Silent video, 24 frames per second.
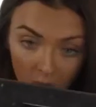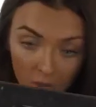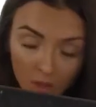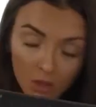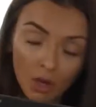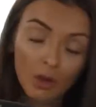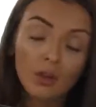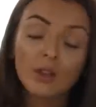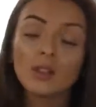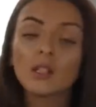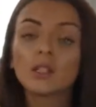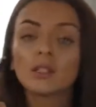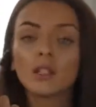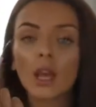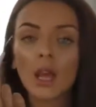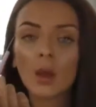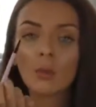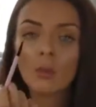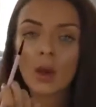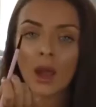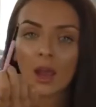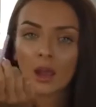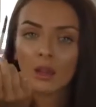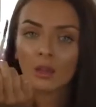Going the
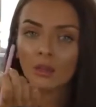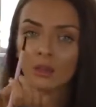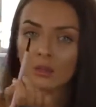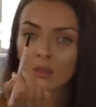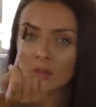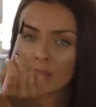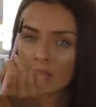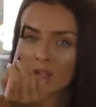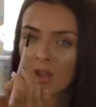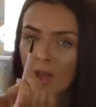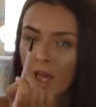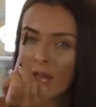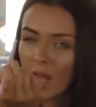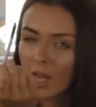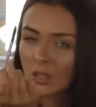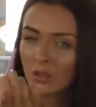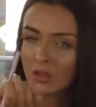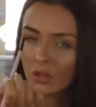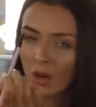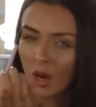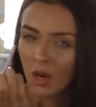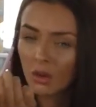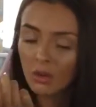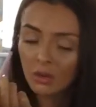same way that your
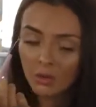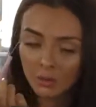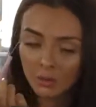hairs grow.